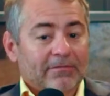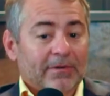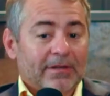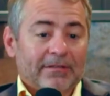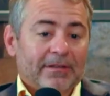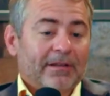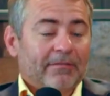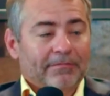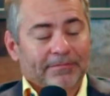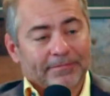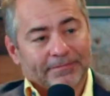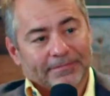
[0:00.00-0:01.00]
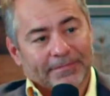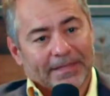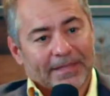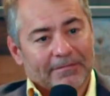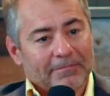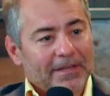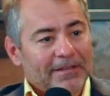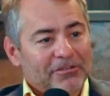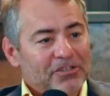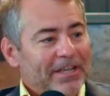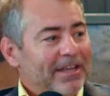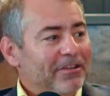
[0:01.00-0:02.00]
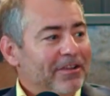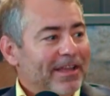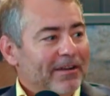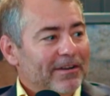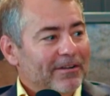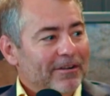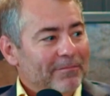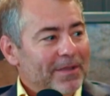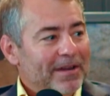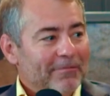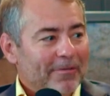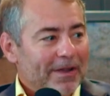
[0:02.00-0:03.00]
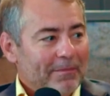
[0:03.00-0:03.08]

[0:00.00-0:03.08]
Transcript: what, you know, in, in chicken you got dark meat and white